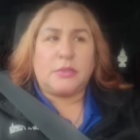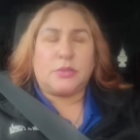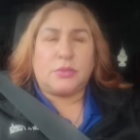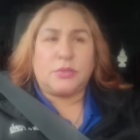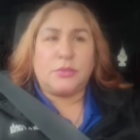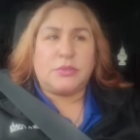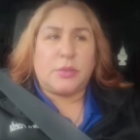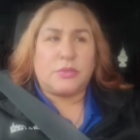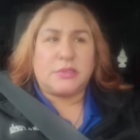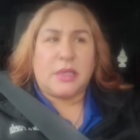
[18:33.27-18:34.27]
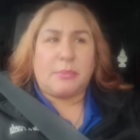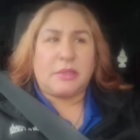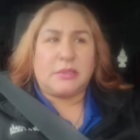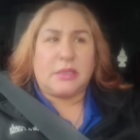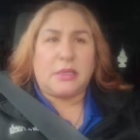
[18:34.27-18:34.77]
So Tuesday was not
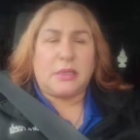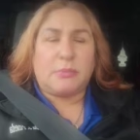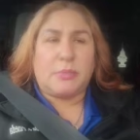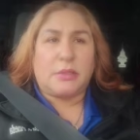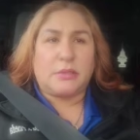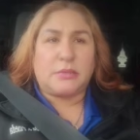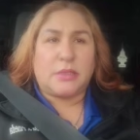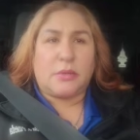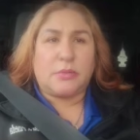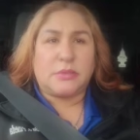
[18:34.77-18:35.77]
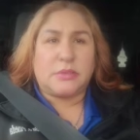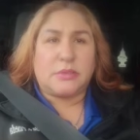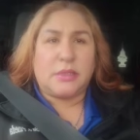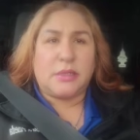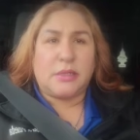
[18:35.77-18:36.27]
my day because I
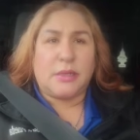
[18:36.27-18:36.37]
was